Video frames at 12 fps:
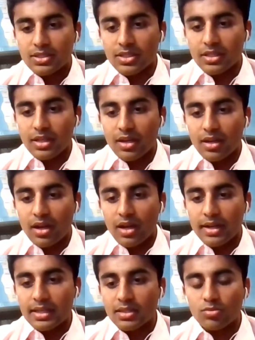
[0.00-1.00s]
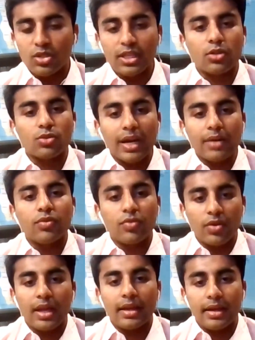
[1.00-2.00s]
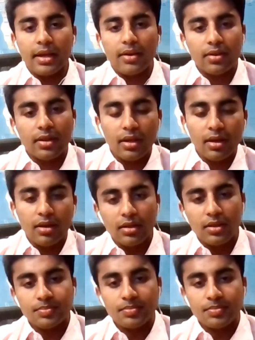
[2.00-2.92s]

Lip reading: So I guess I'm really grateful for that now. Yeah.